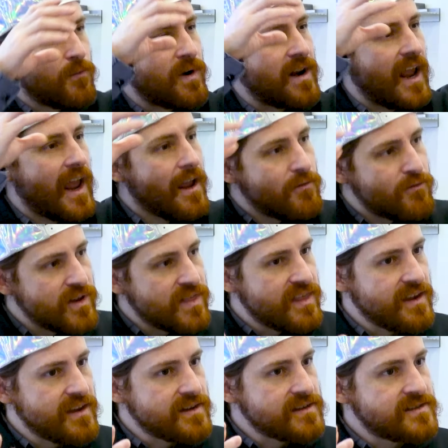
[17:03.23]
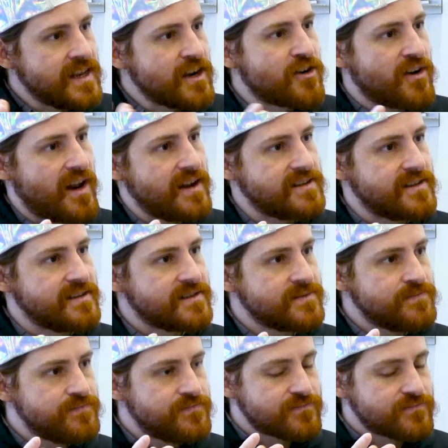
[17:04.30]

when everything synchronizes,